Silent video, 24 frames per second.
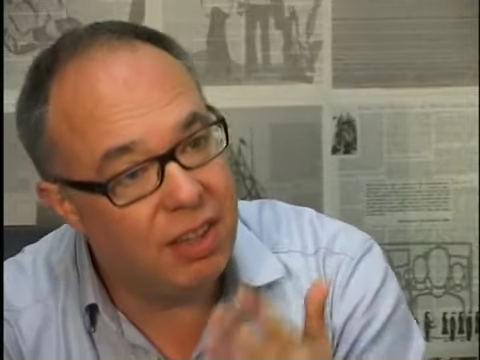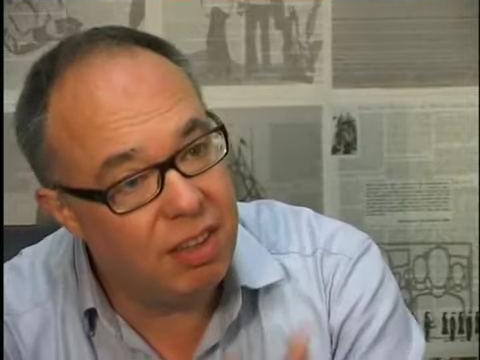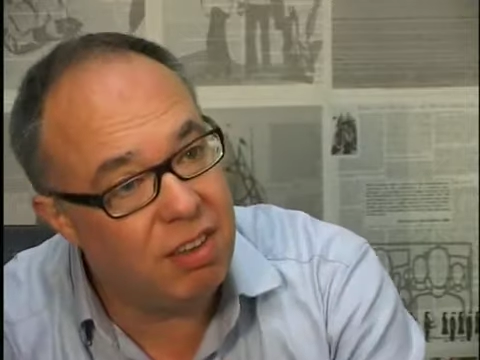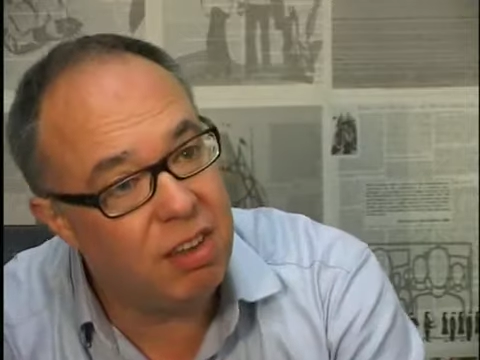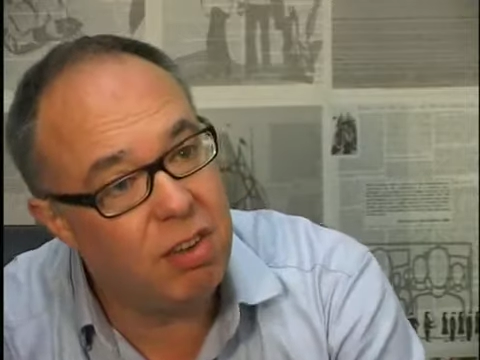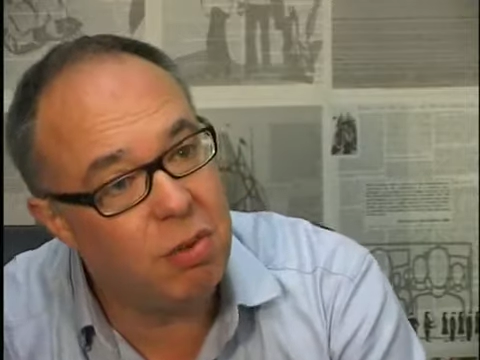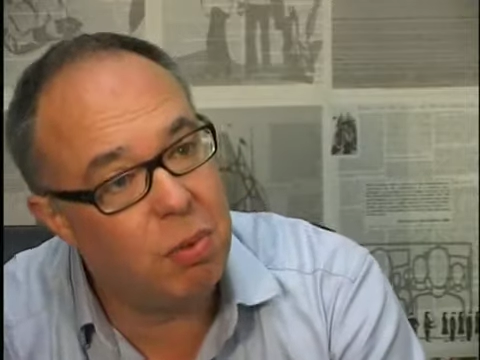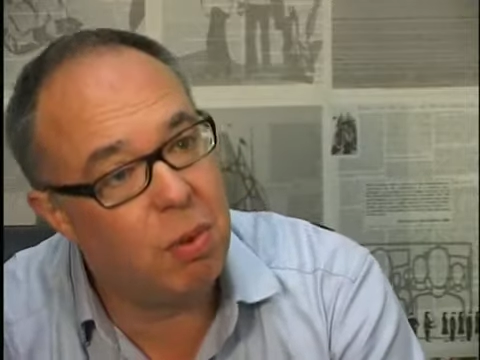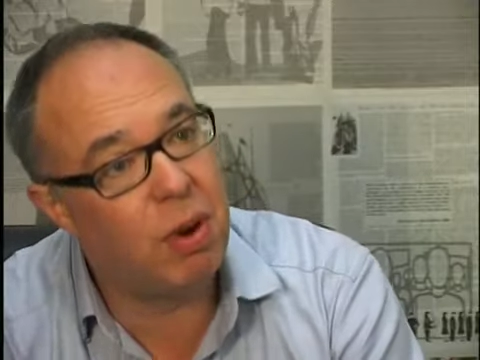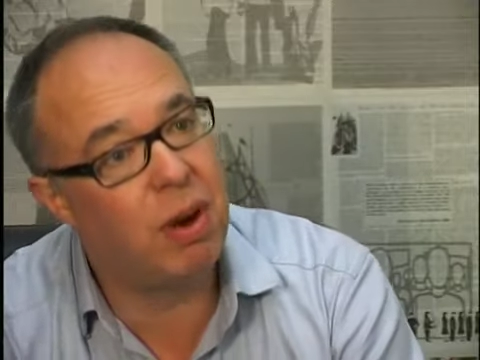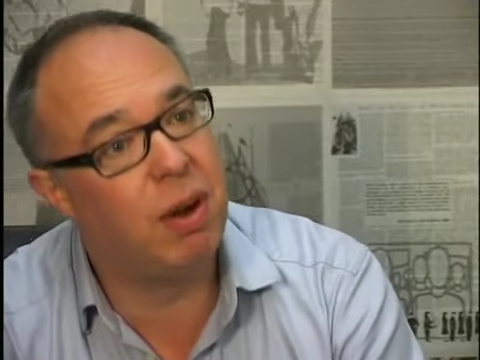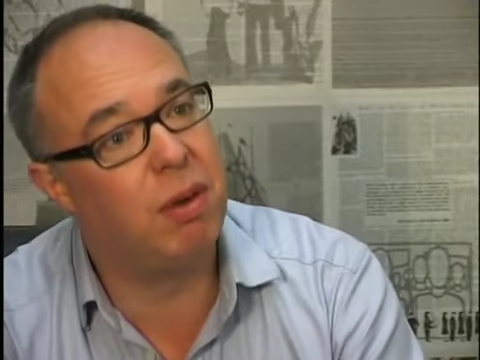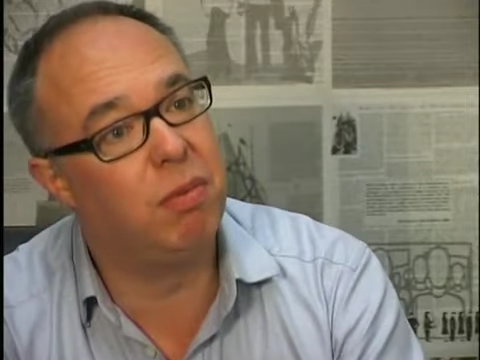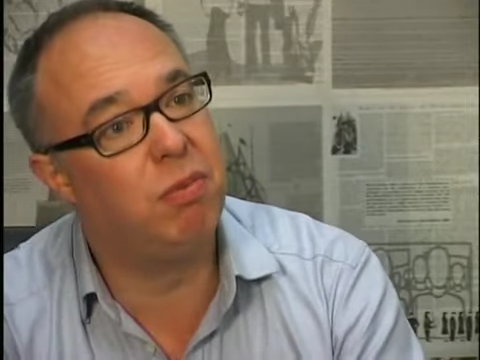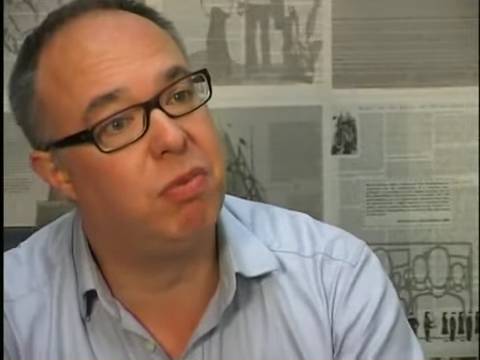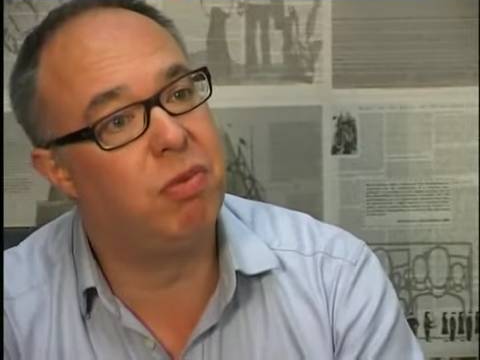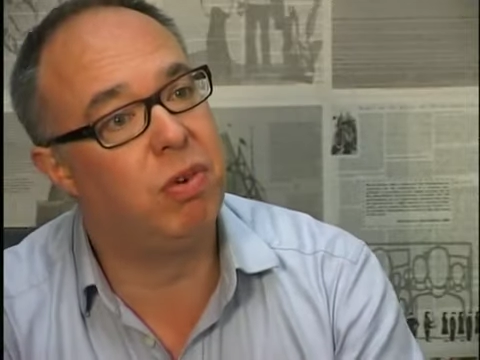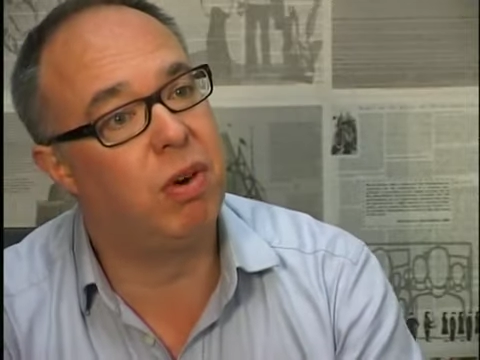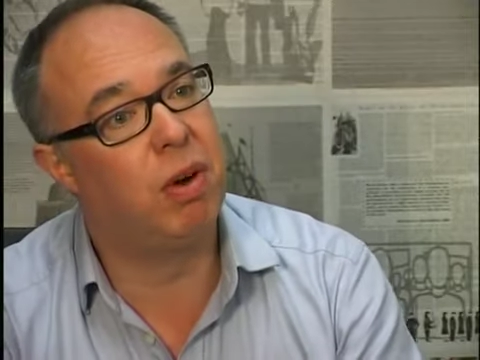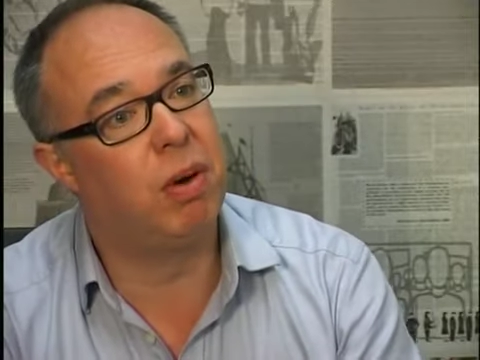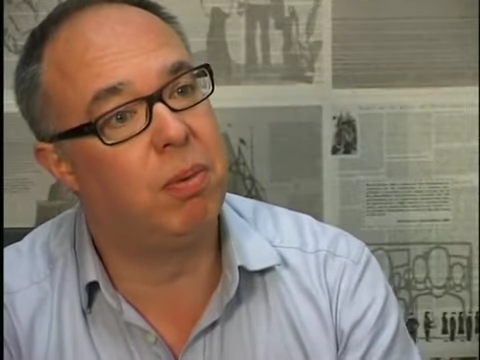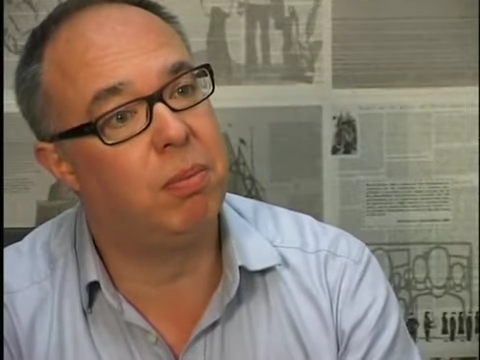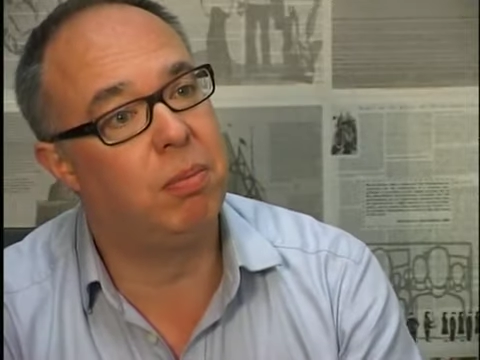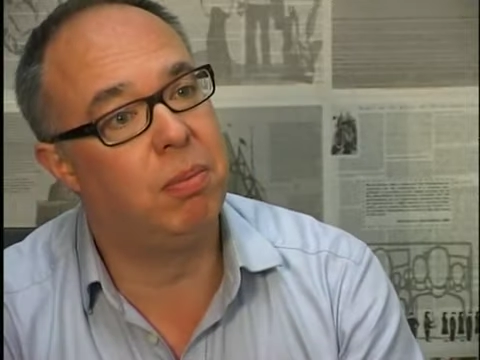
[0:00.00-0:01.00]
this is where I'm
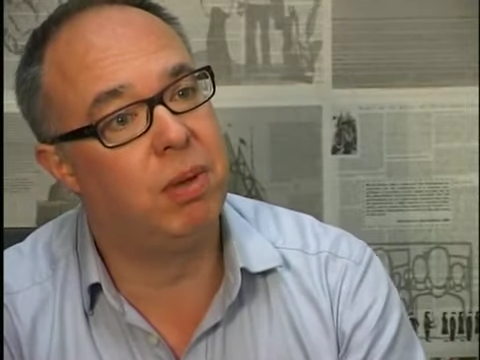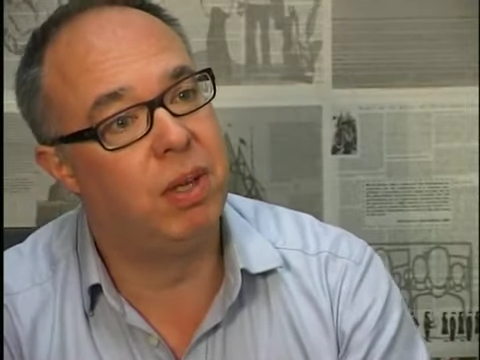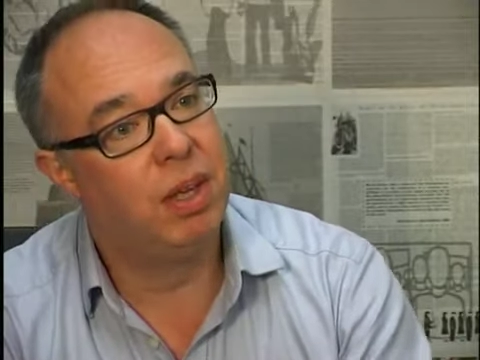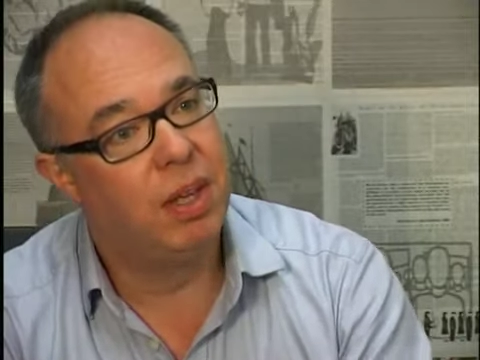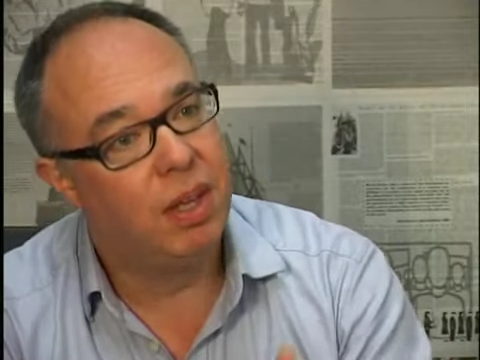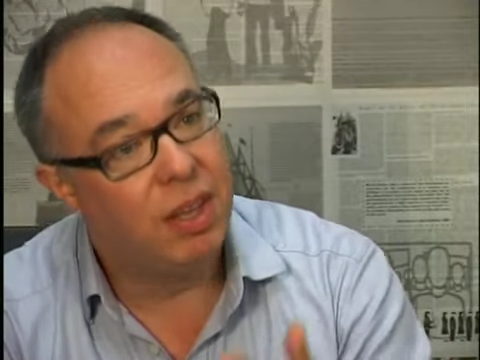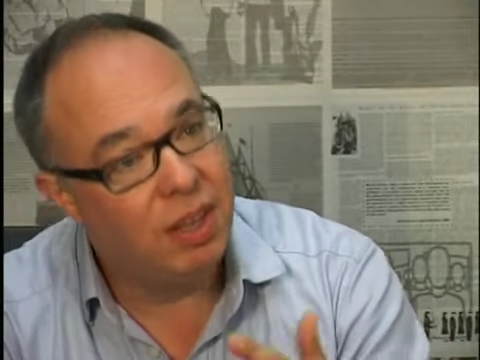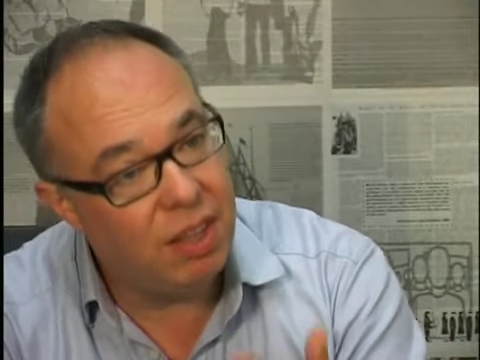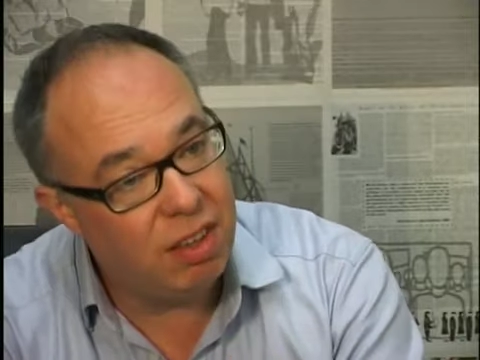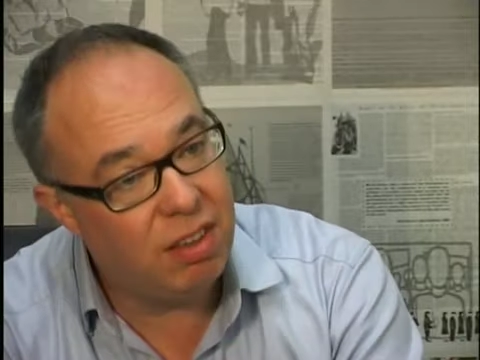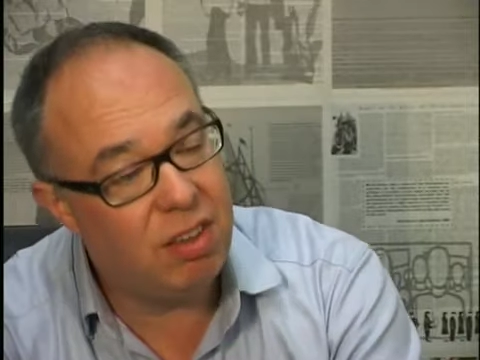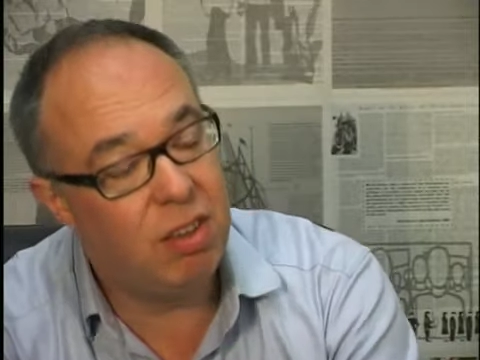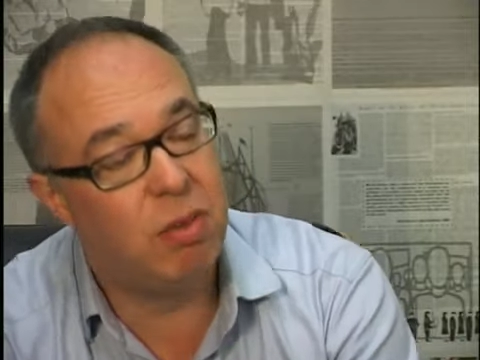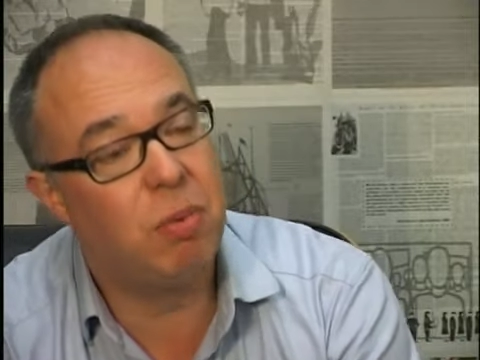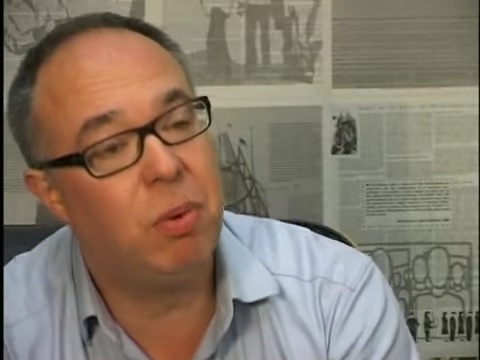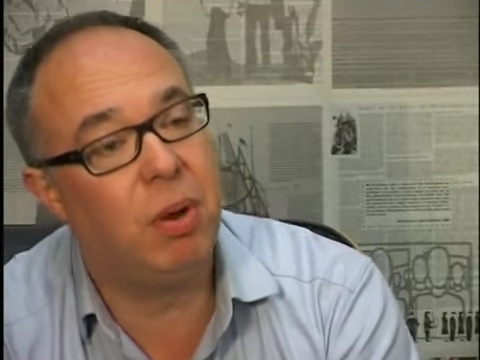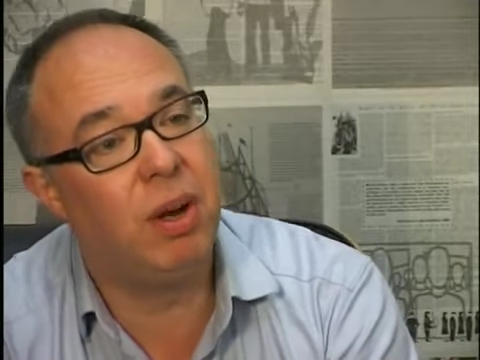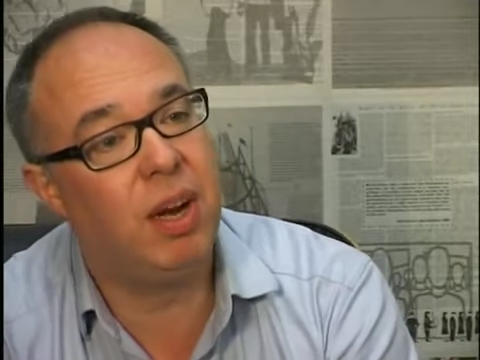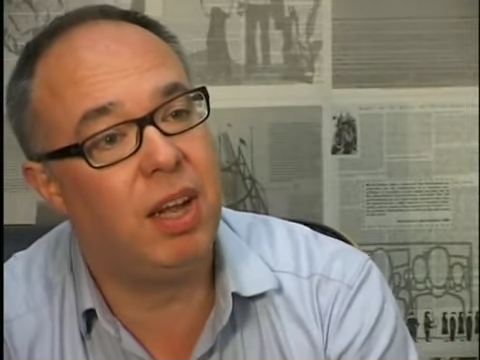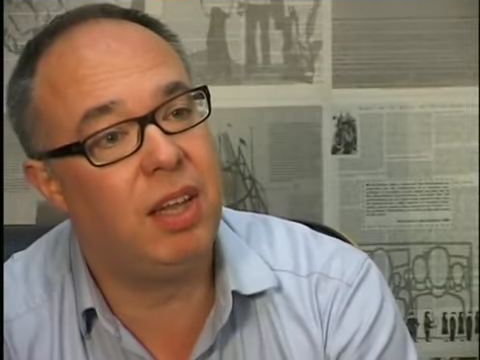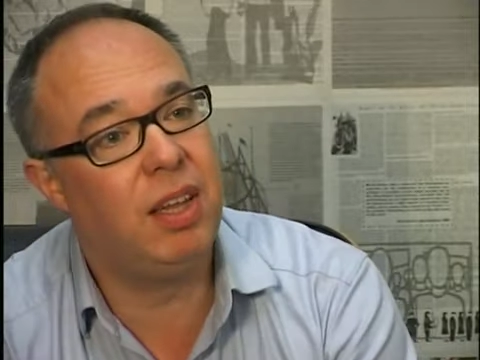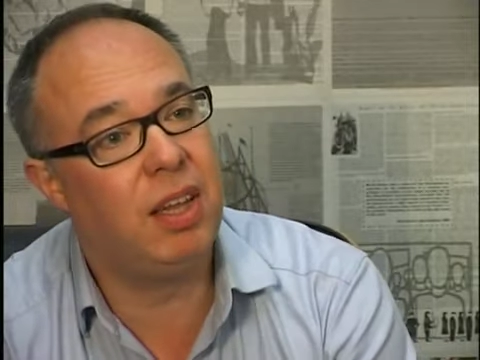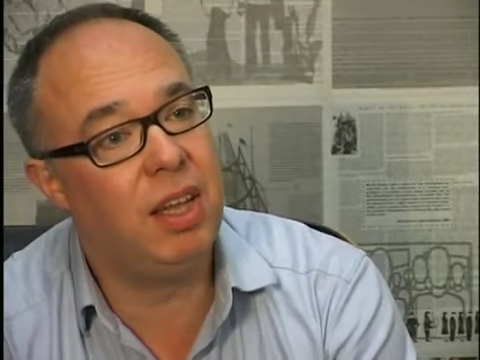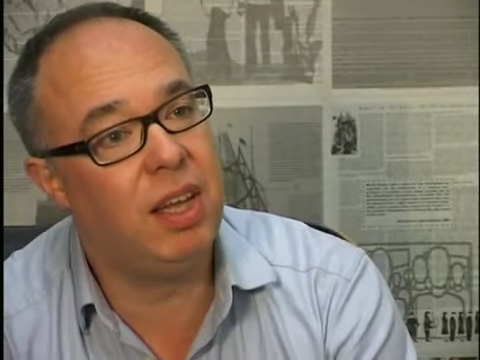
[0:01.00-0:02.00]
from, this is
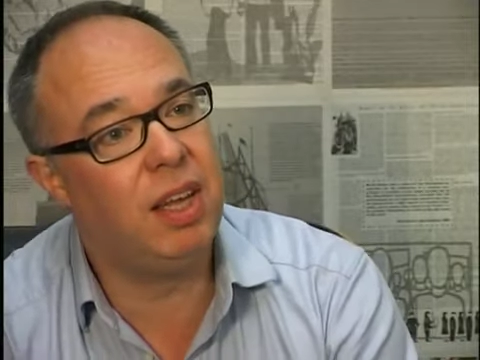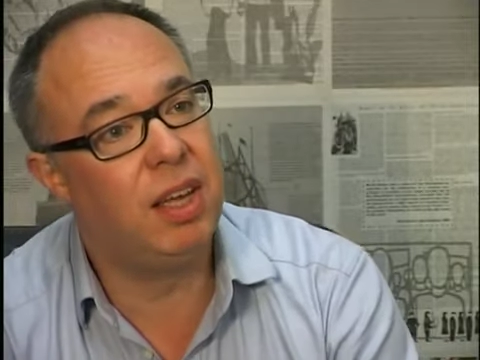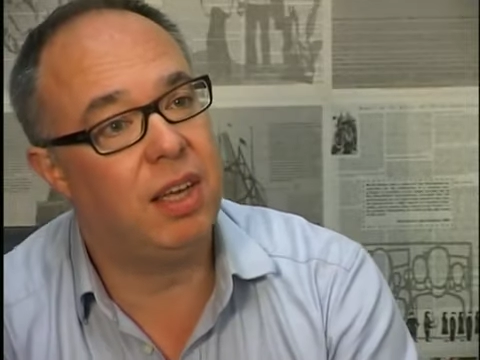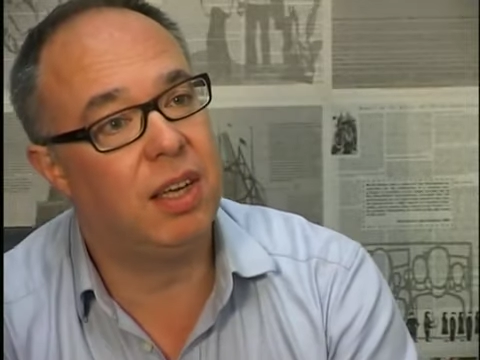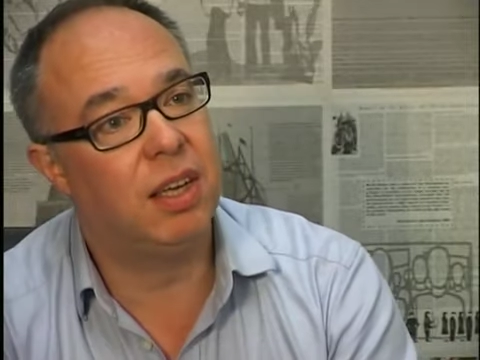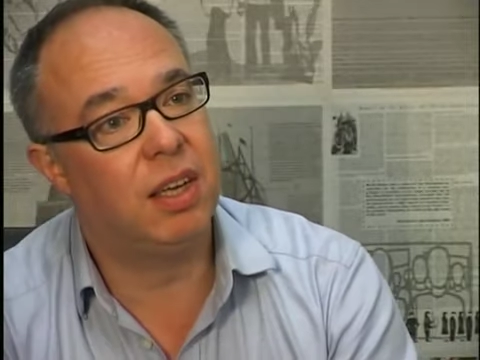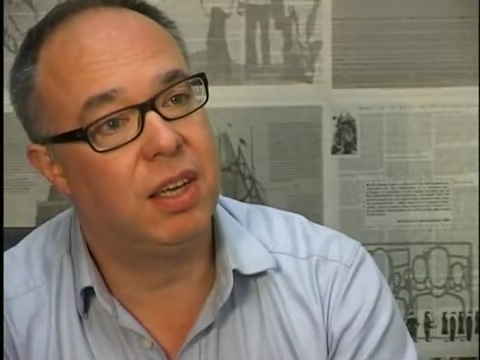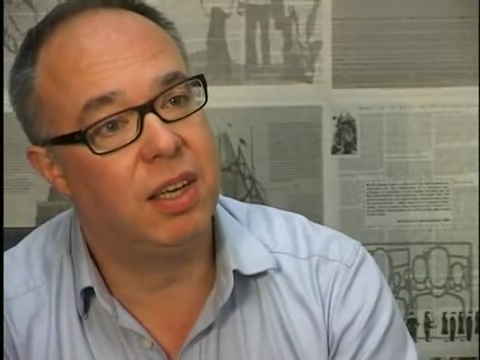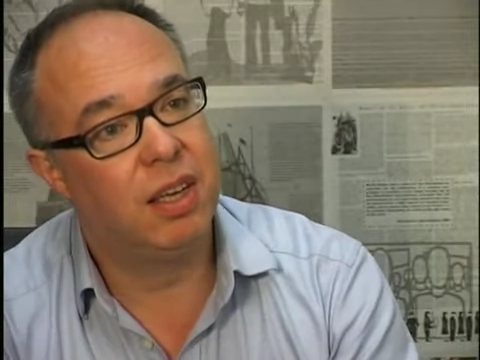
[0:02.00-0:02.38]
what I think.